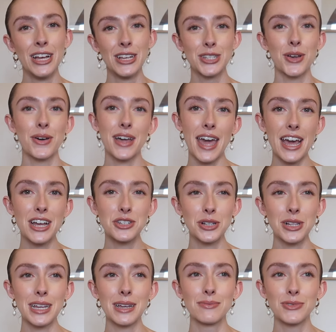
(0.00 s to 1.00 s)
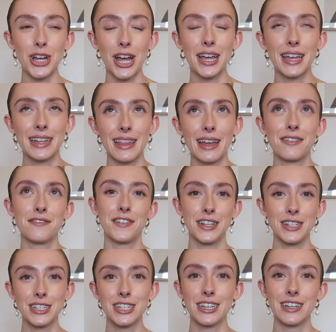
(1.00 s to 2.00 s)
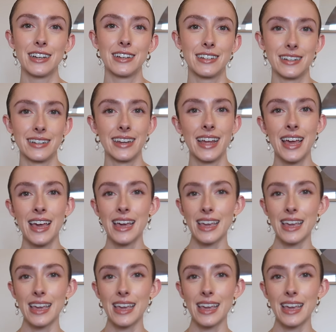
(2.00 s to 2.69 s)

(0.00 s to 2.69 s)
So occasionally I'm checking like Vinted and